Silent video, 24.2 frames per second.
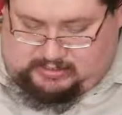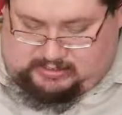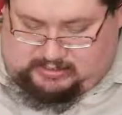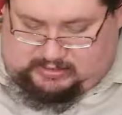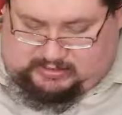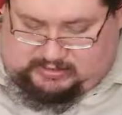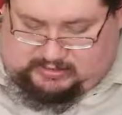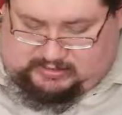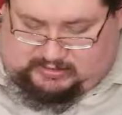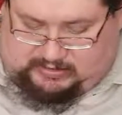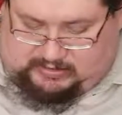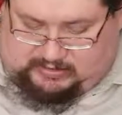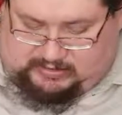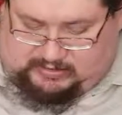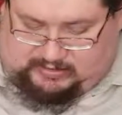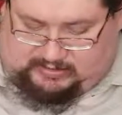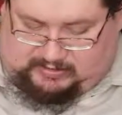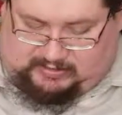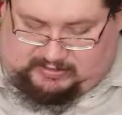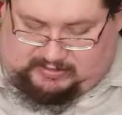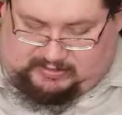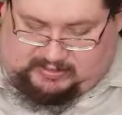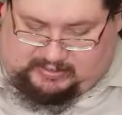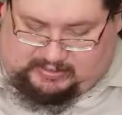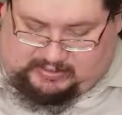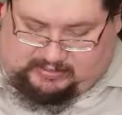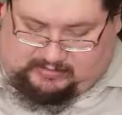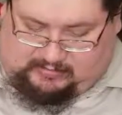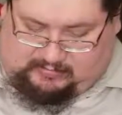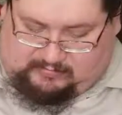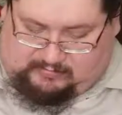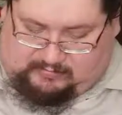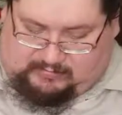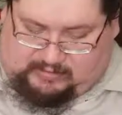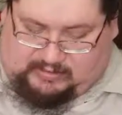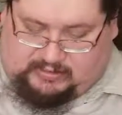Let's see
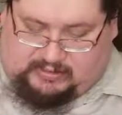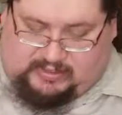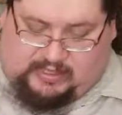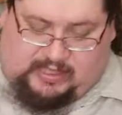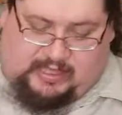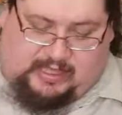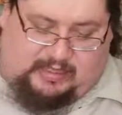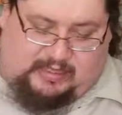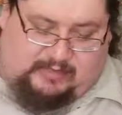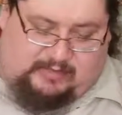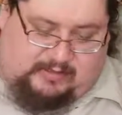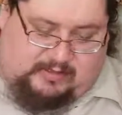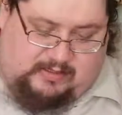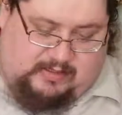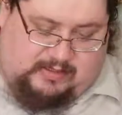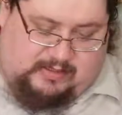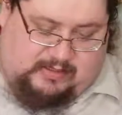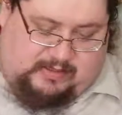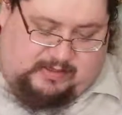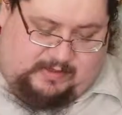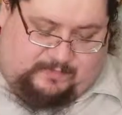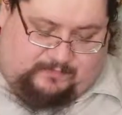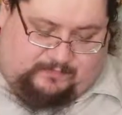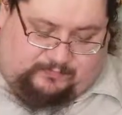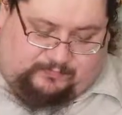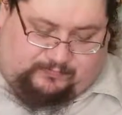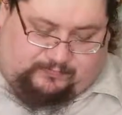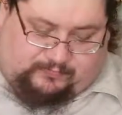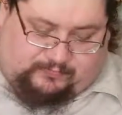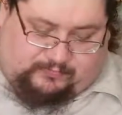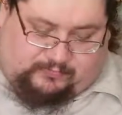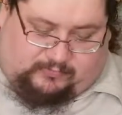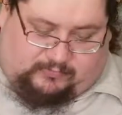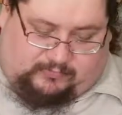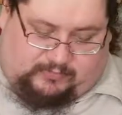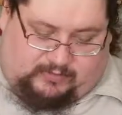that. It's got
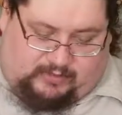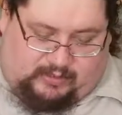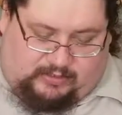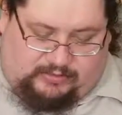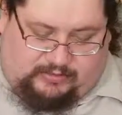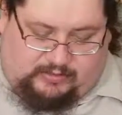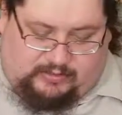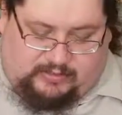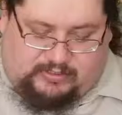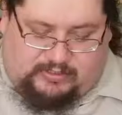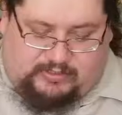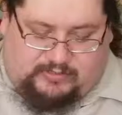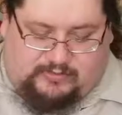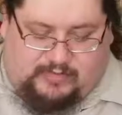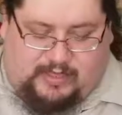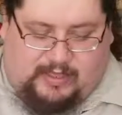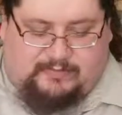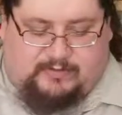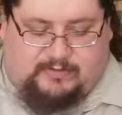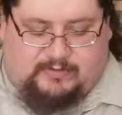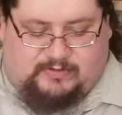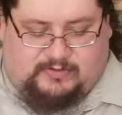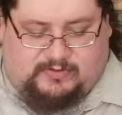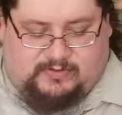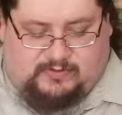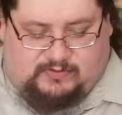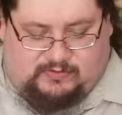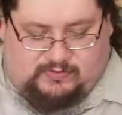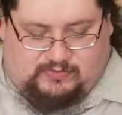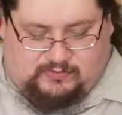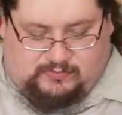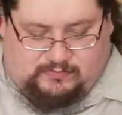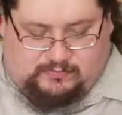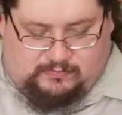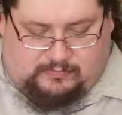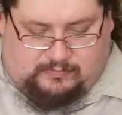32 optical
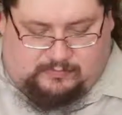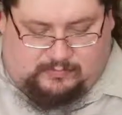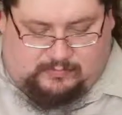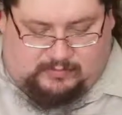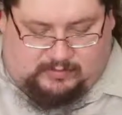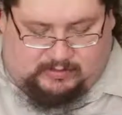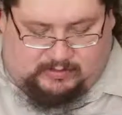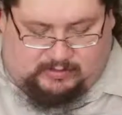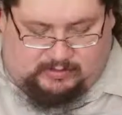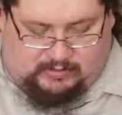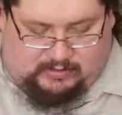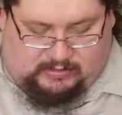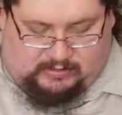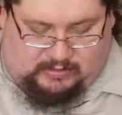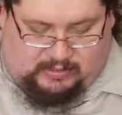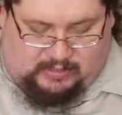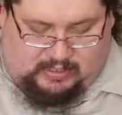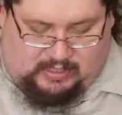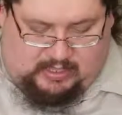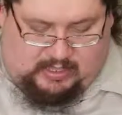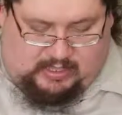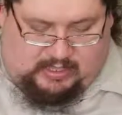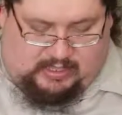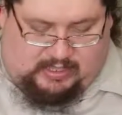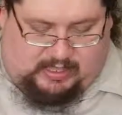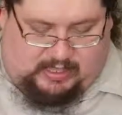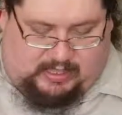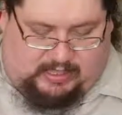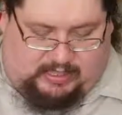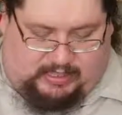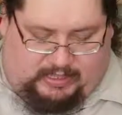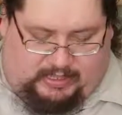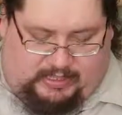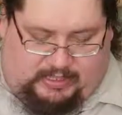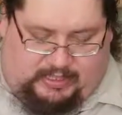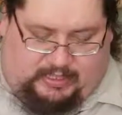zoom,
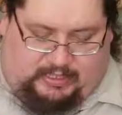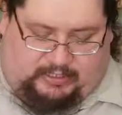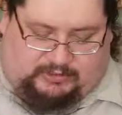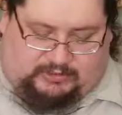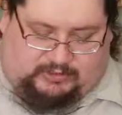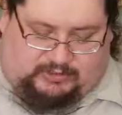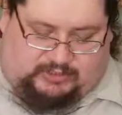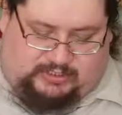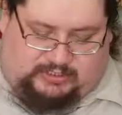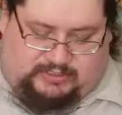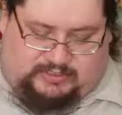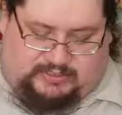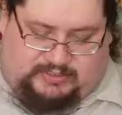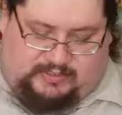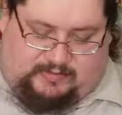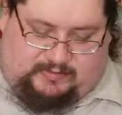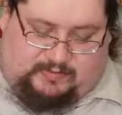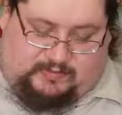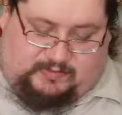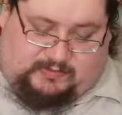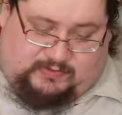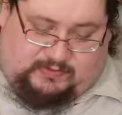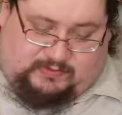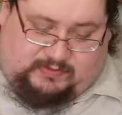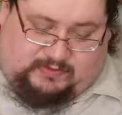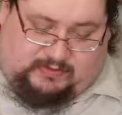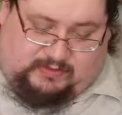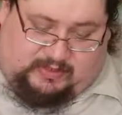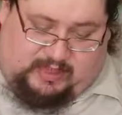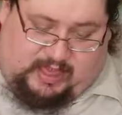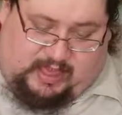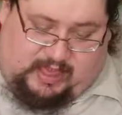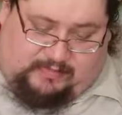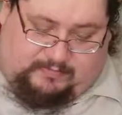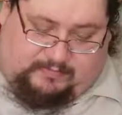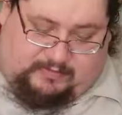HD
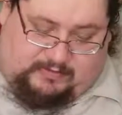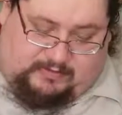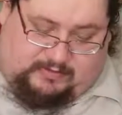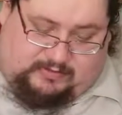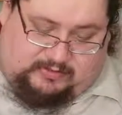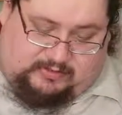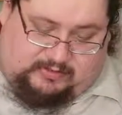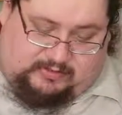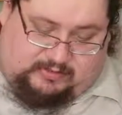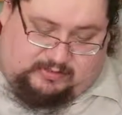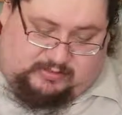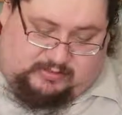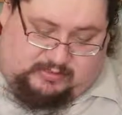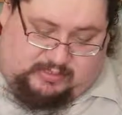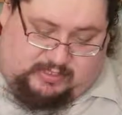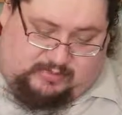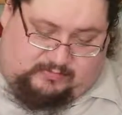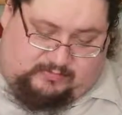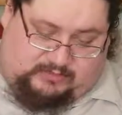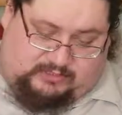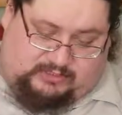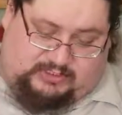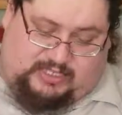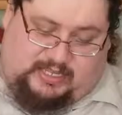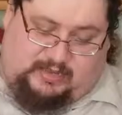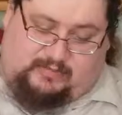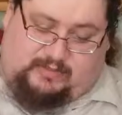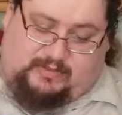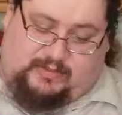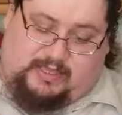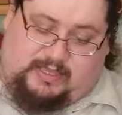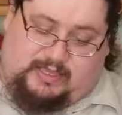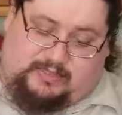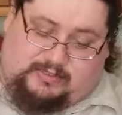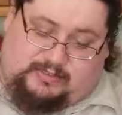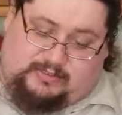CMOS, optical image
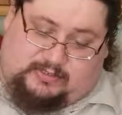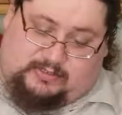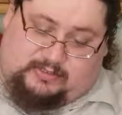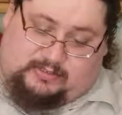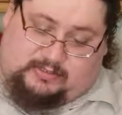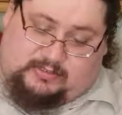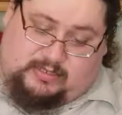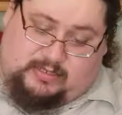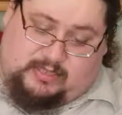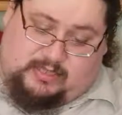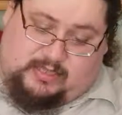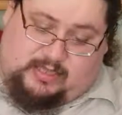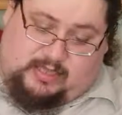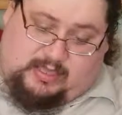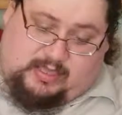stabilizer,